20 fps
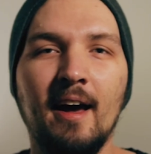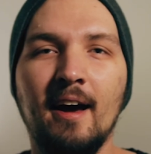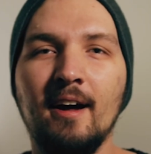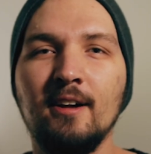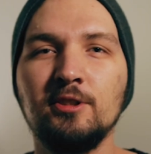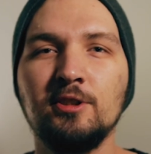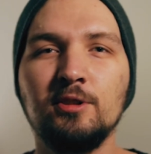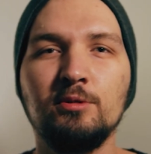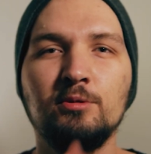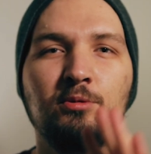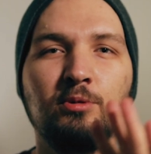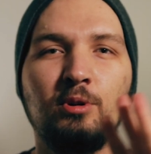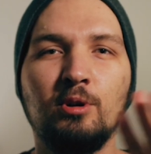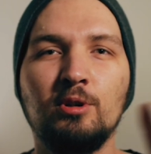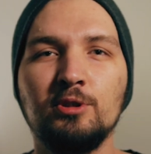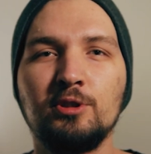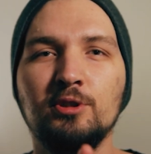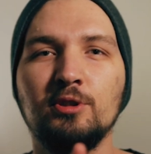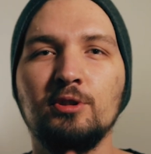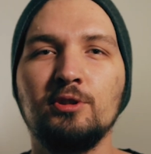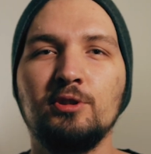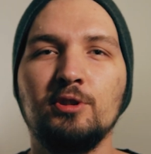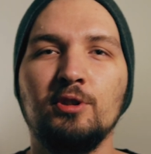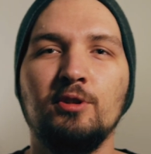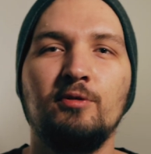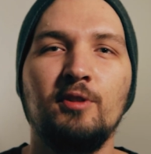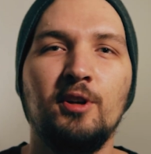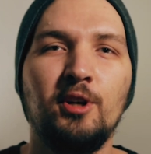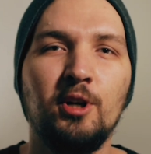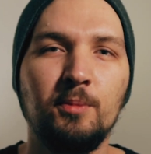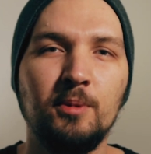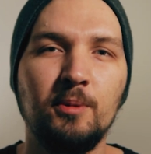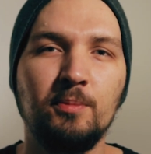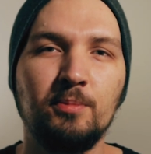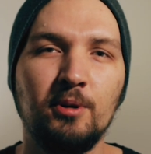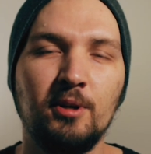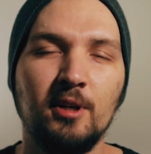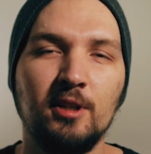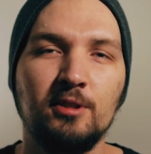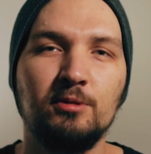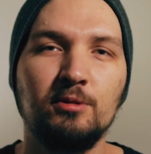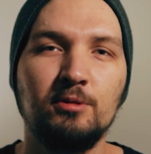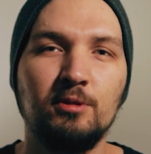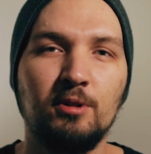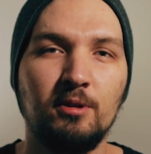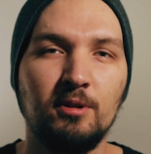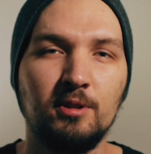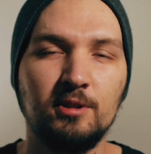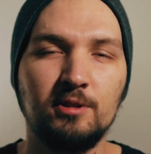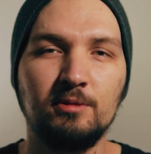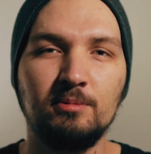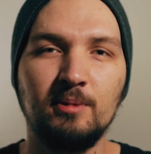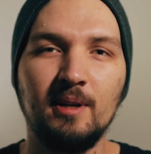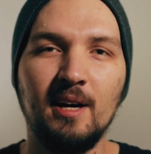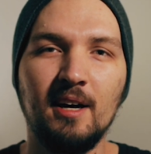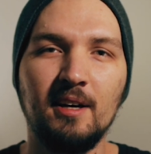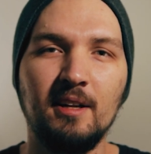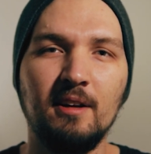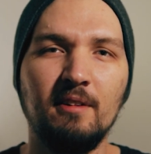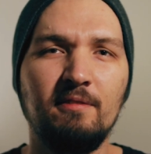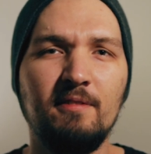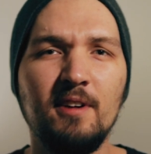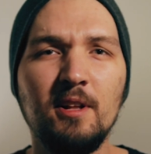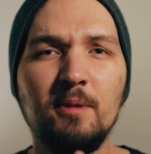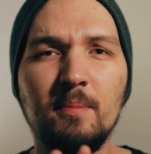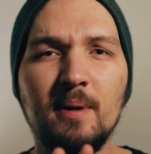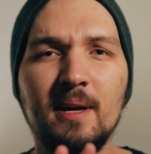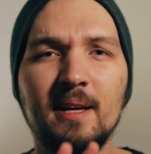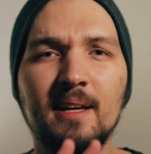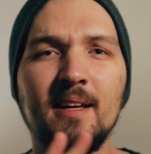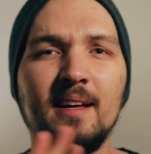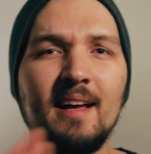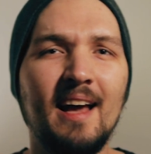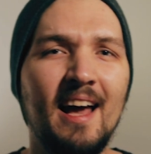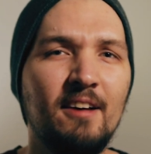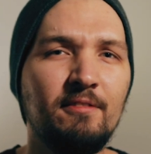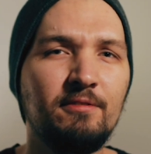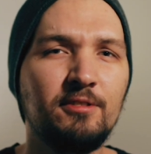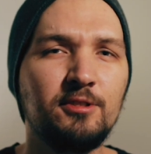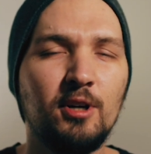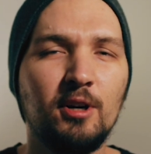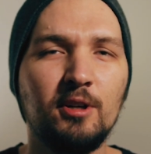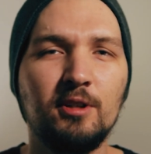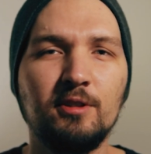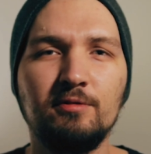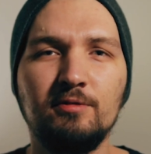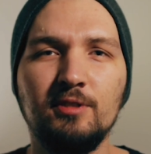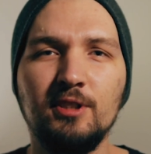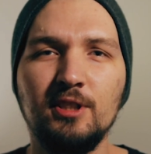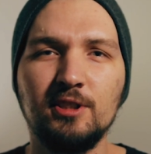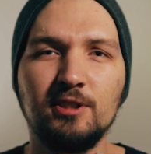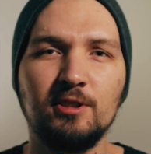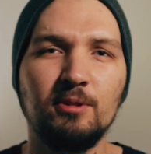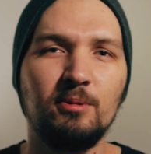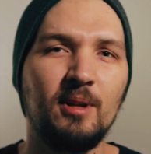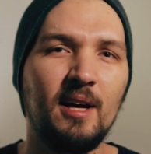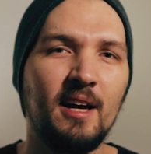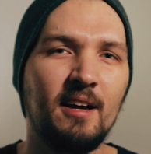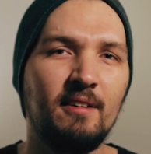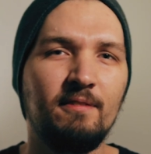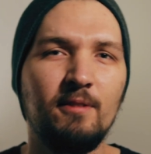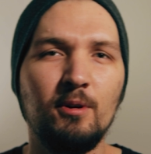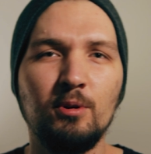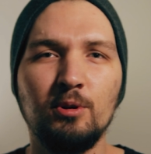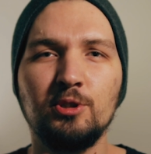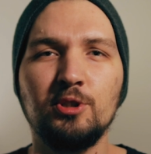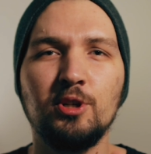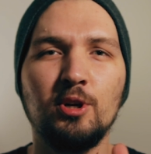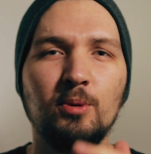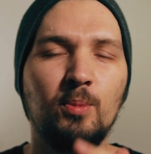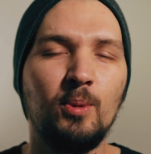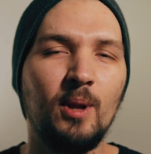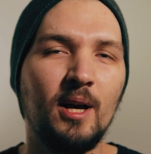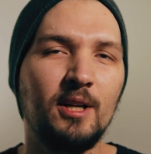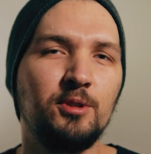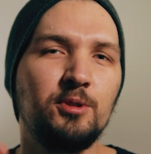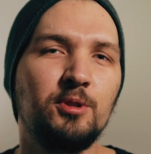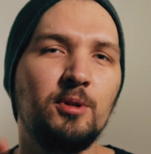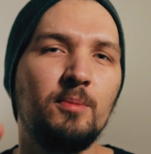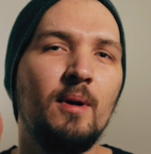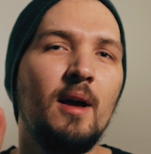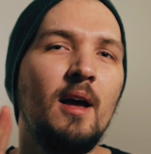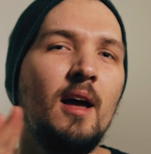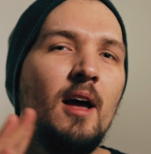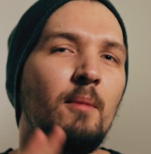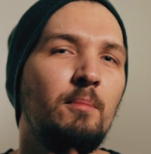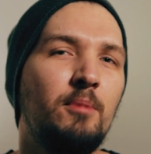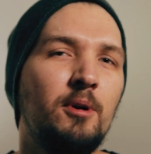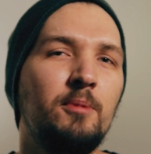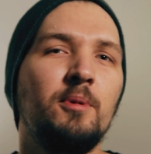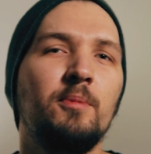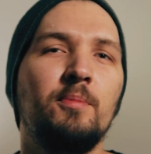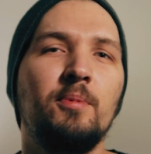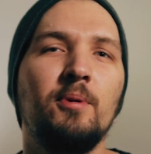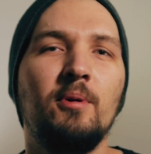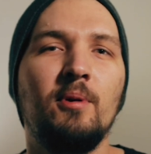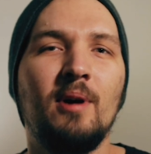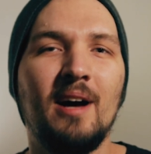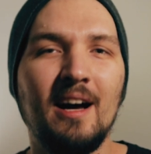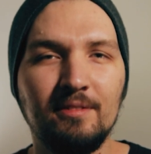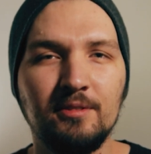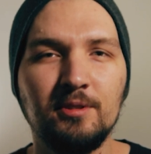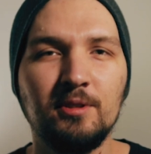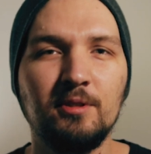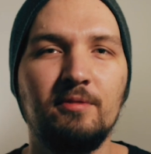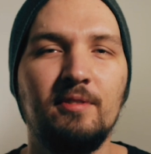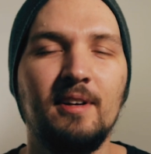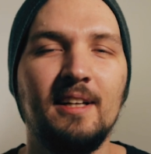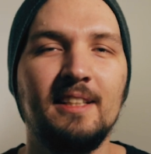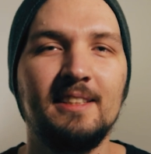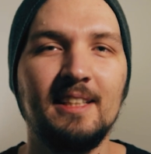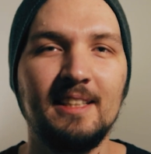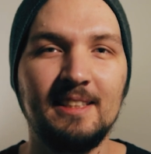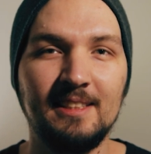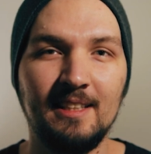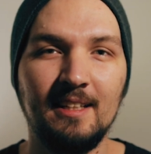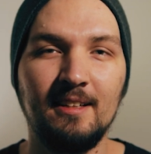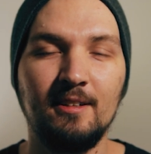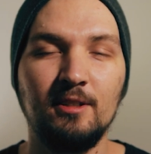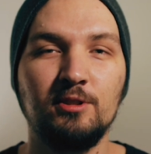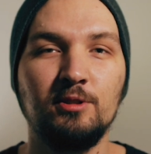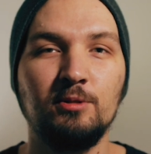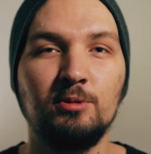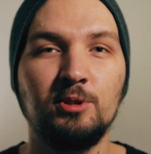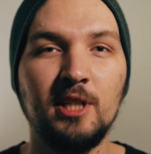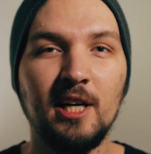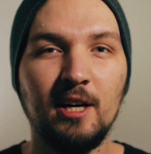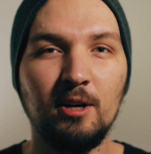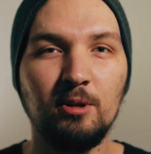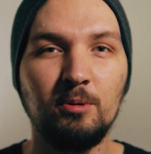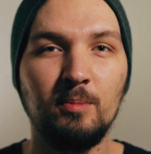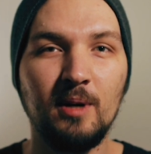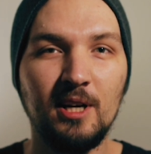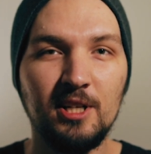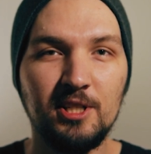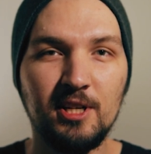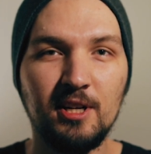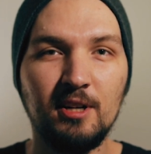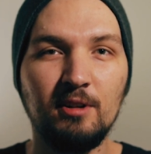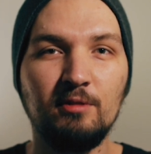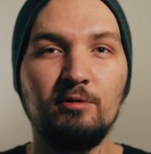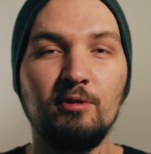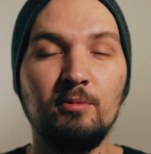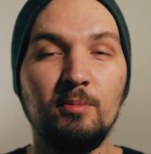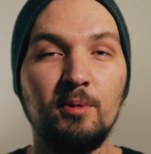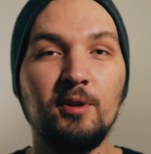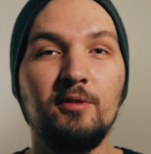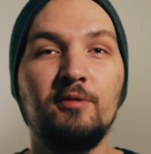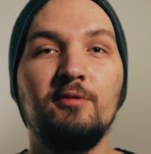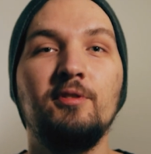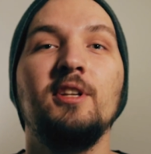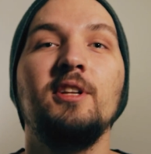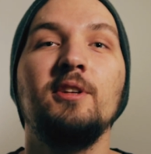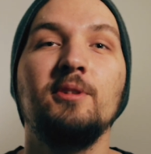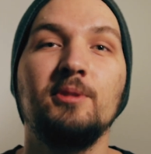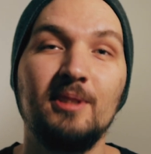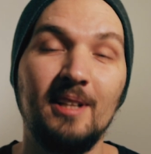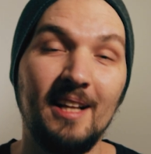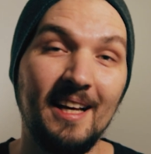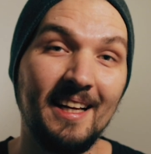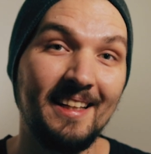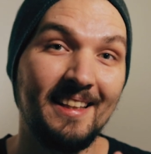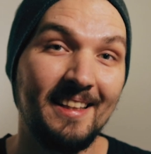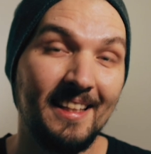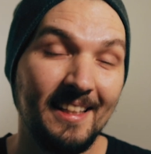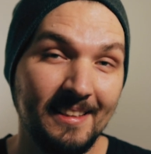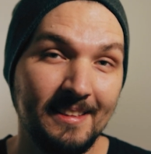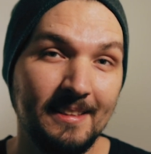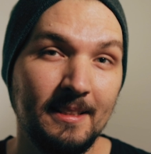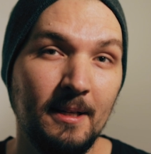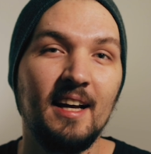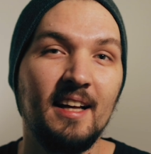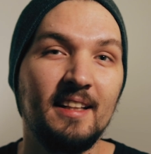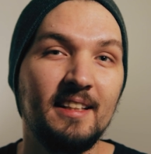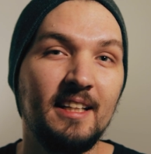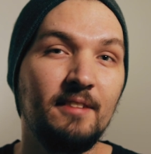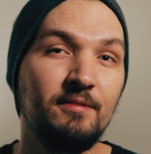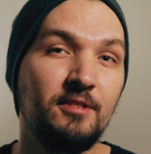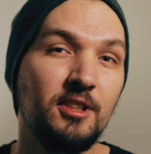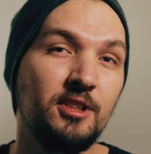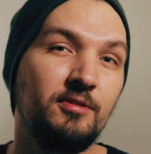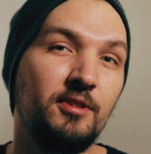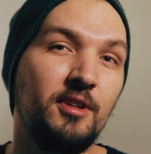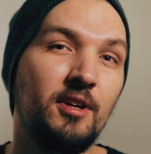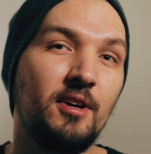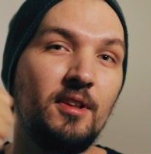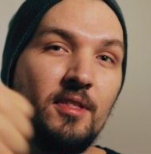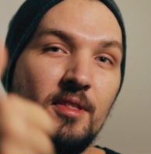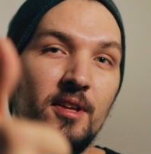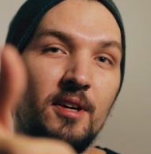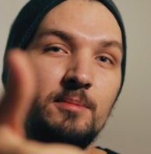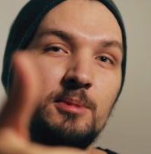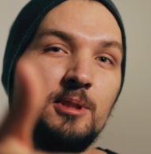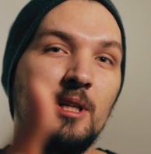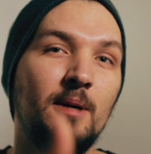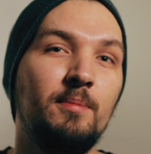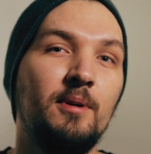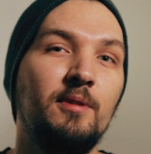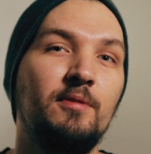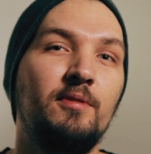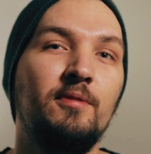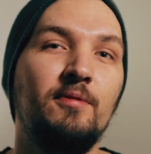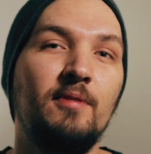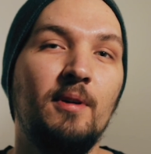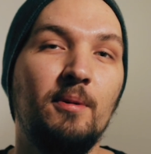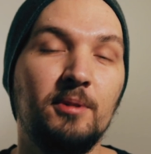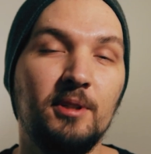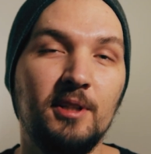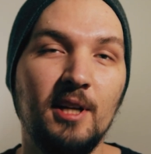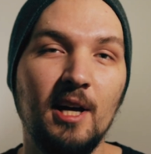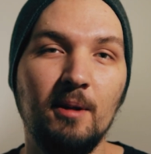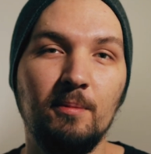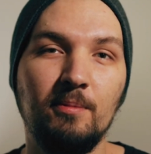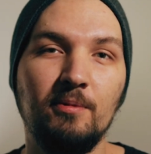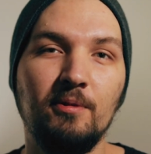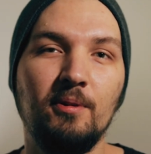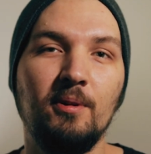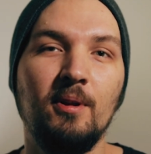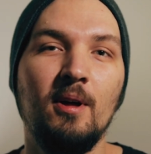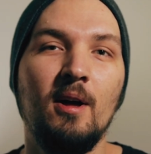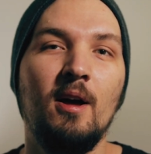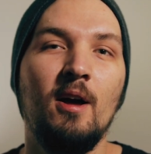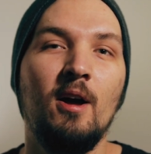I also do all sorts of Adobe products tutorials regarding filmmaking and photography, so like Photoshop, Lightroom, Premiere Pro, After Effects, etc. So check out my channel for more videos like this, and give this video a thumbs up if you found it helpful.